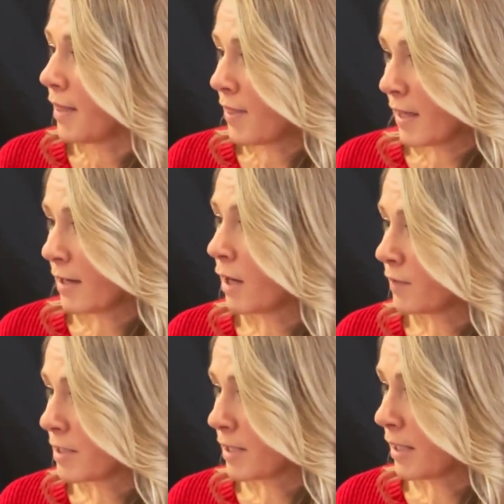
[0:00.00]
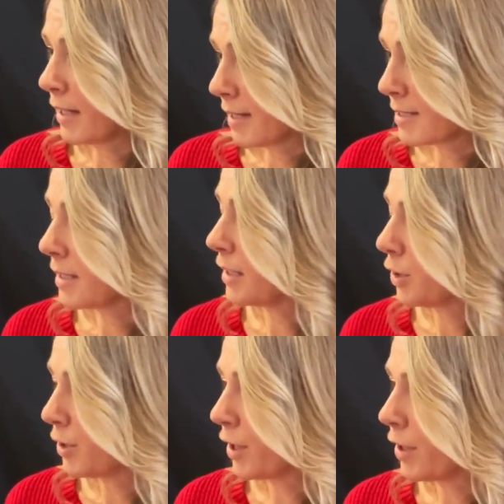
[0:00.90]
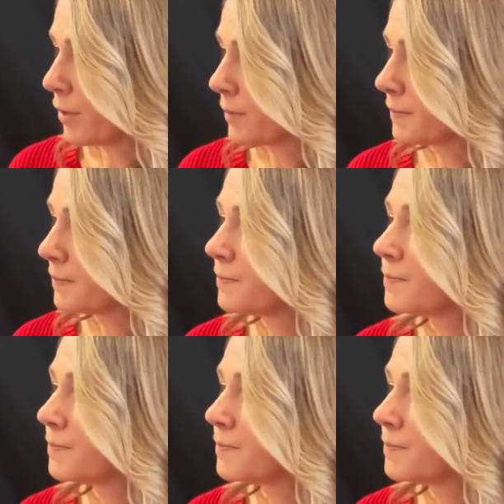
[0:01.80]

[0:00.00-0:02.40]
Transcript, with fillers: and then obviously, like I said a year ago,